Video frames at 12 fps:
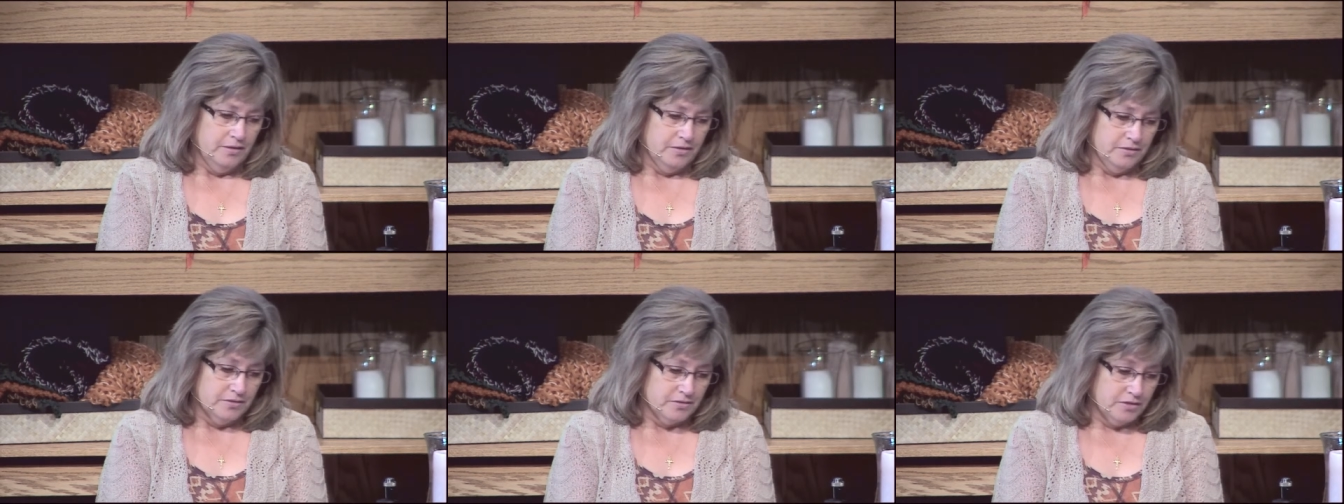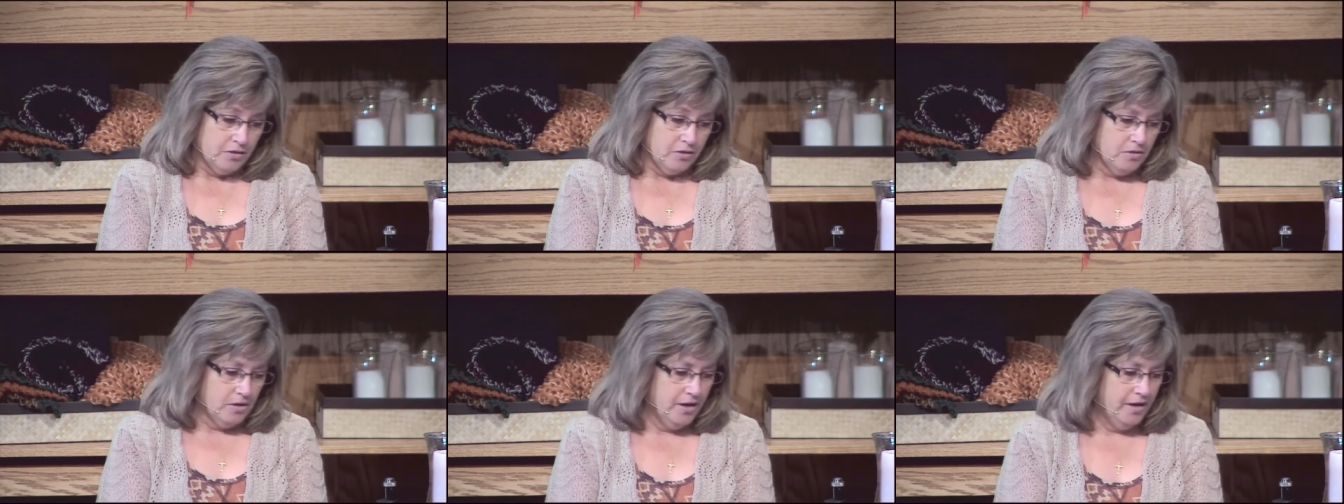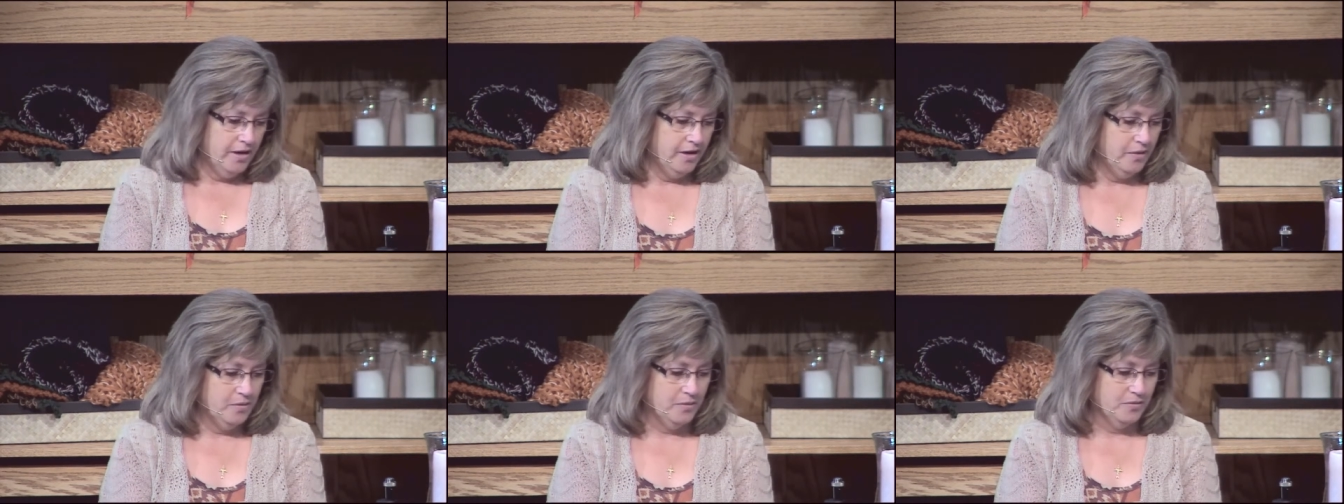So,
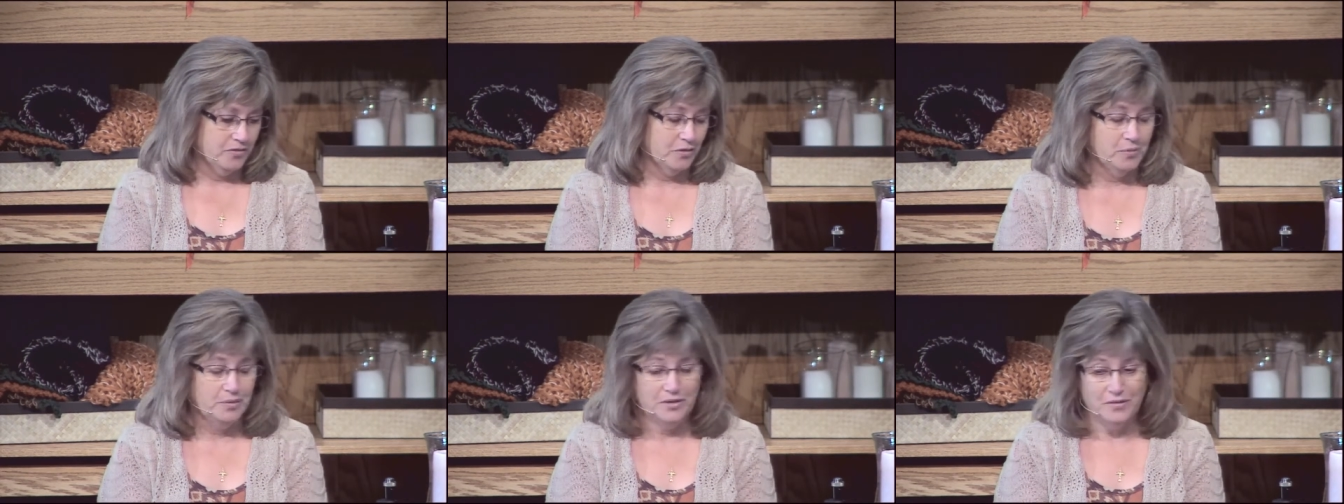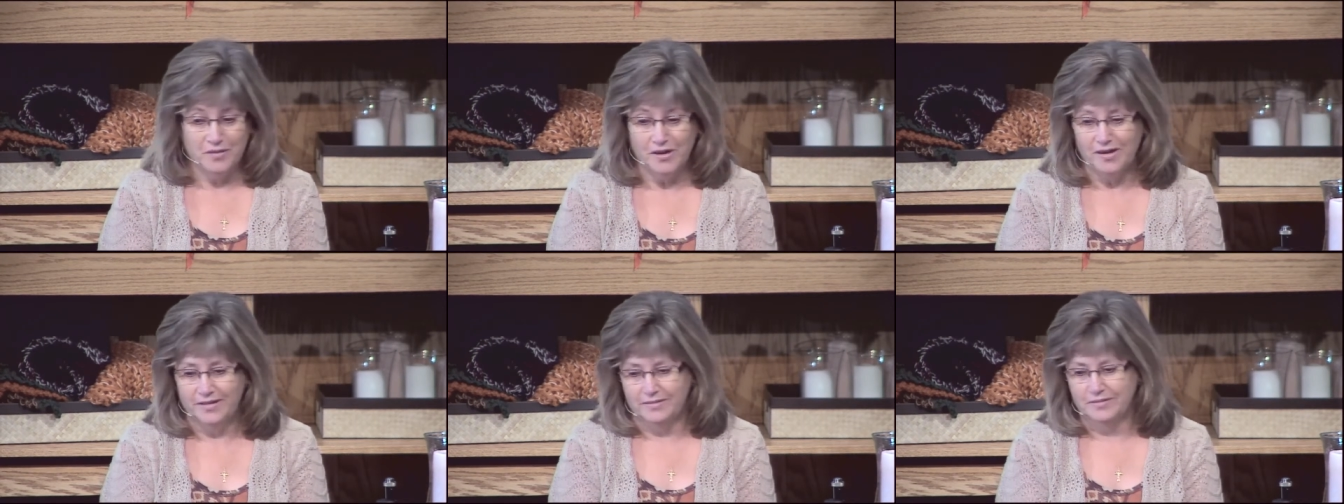so we go on.